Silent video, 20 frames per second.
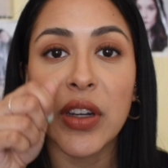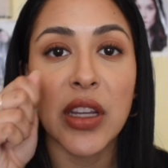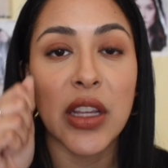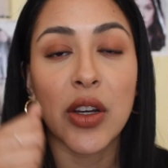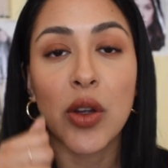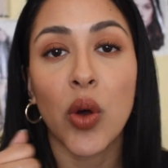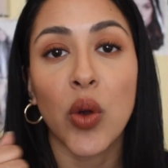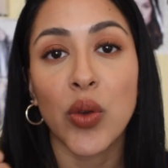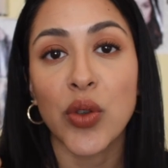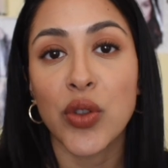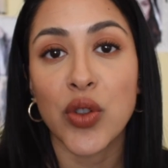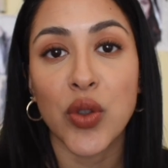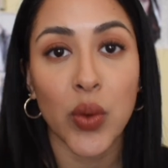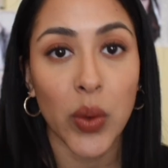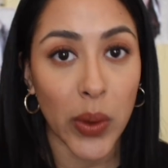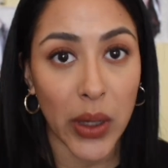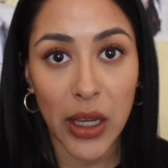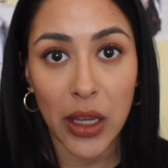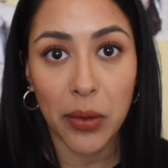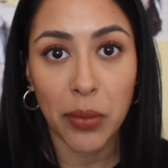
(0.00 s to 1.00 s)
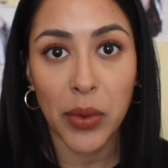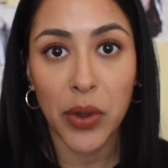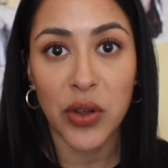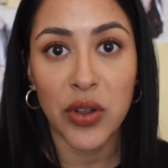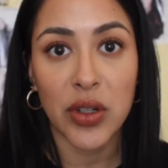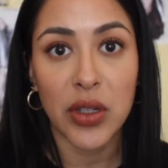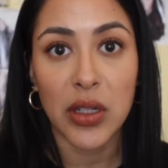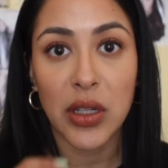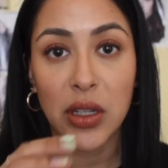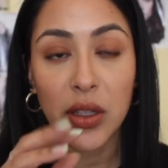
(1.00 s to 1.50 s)
need a whole swipe. You
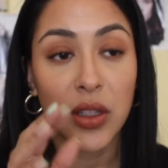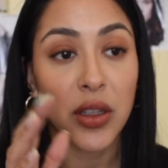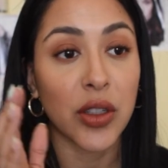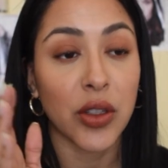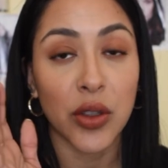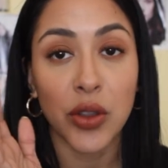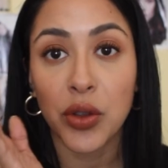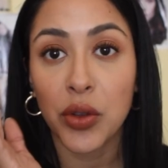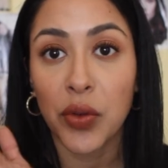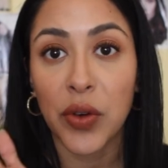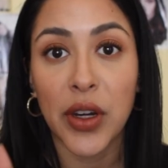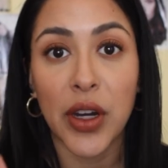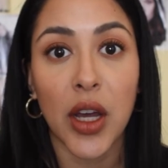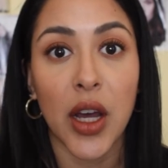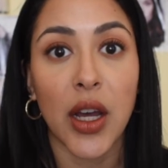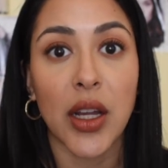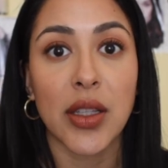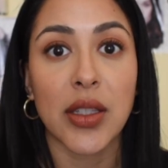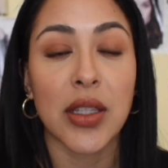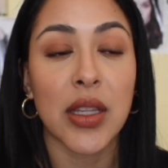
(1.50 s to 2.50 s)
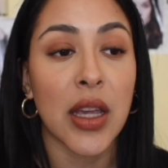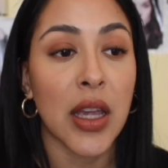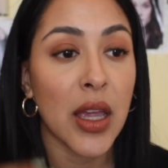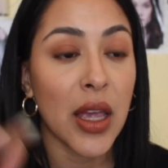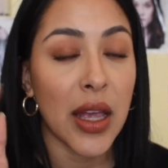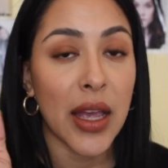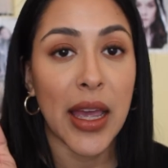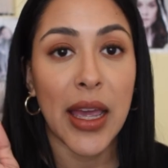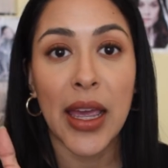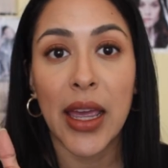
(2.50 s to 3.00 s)
just need the little 3 dots
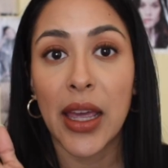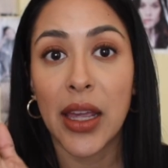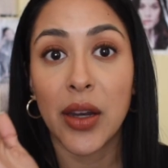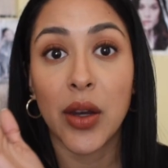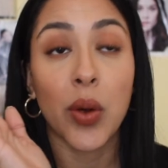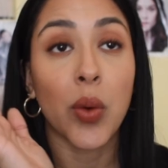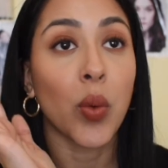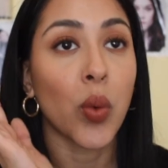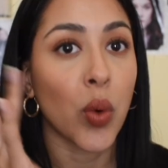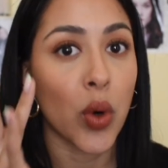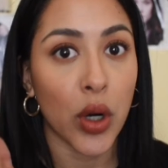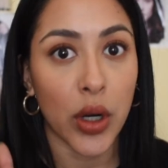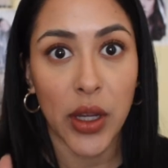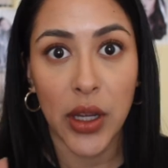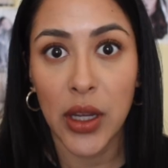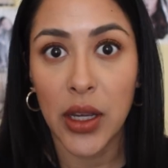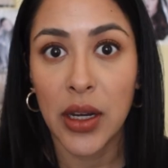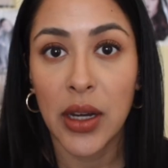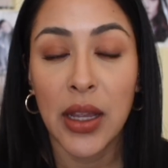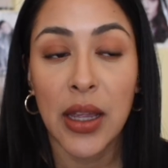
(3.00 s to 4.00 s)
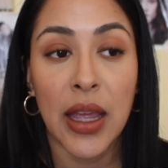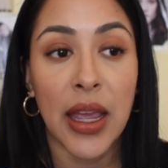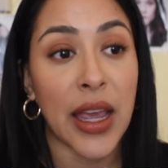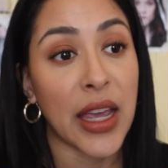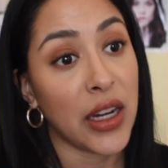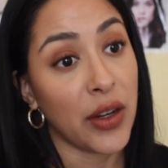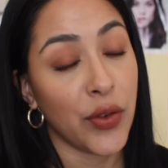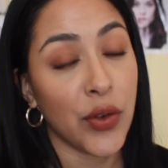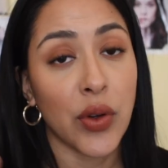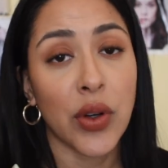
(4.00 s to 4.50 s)
and work it.
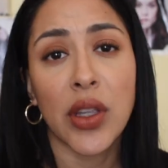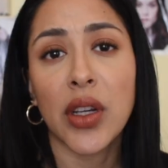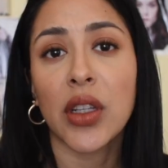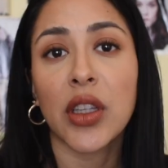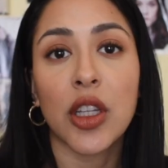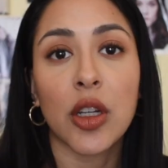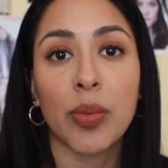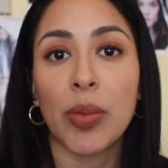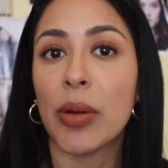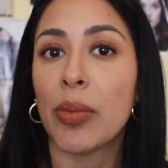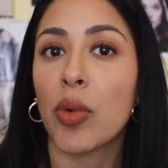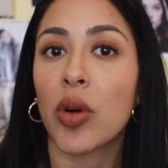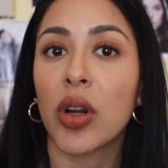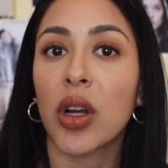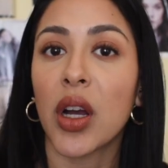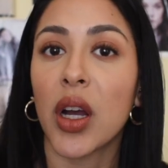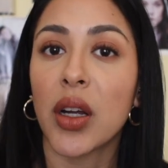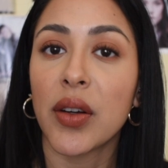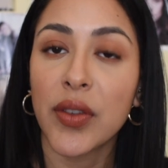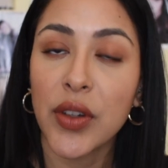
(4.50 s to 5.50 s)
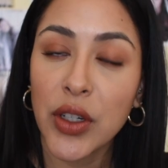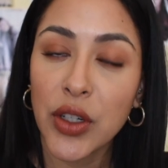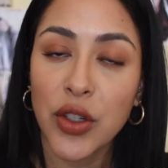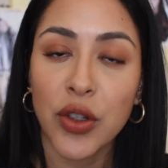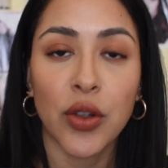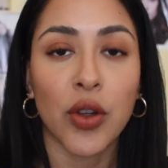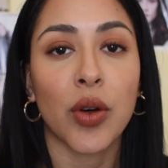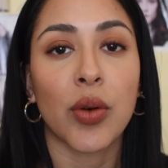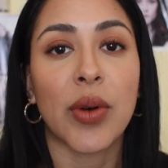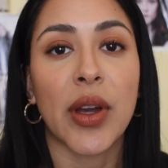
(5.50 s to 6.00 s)
And if you need a little bit more coverage,
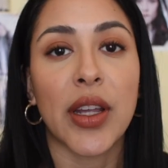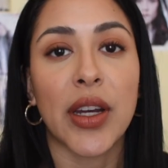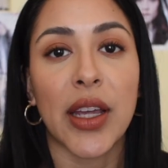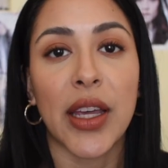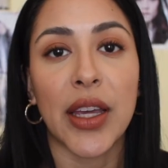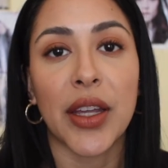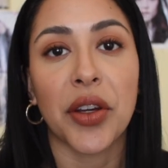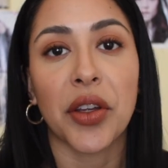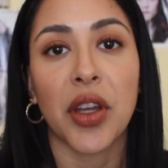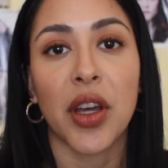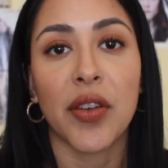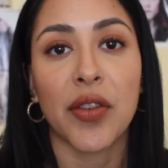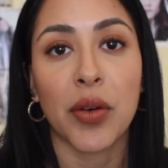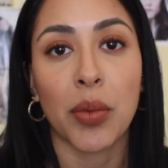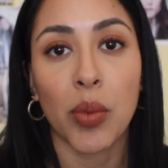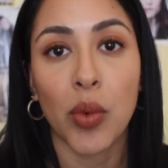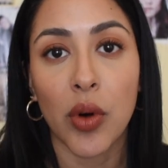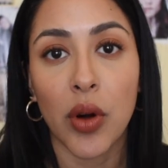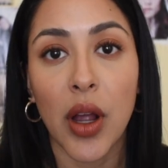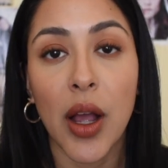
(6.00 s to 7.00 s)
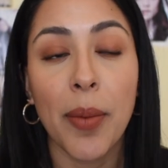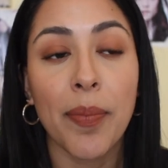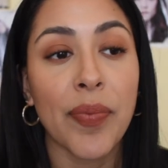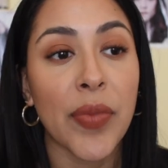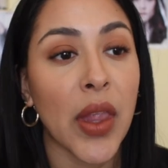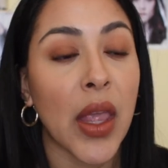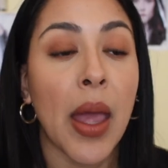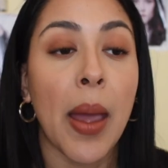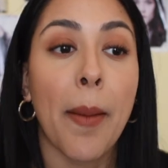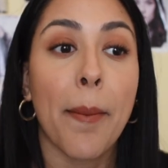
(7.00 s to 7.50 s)
you go right ahead and cover more
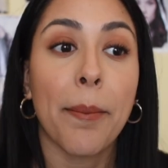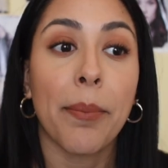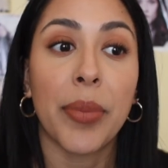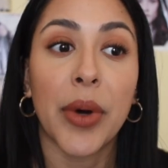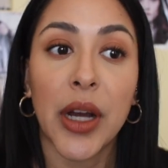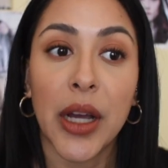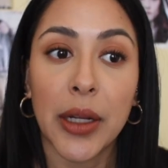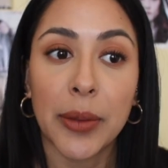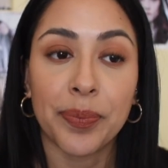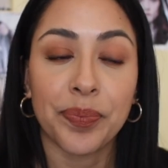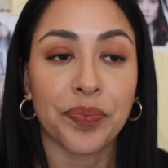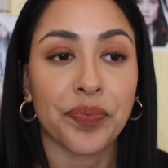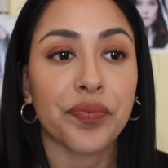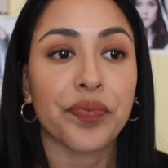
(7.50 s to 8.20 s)
up. But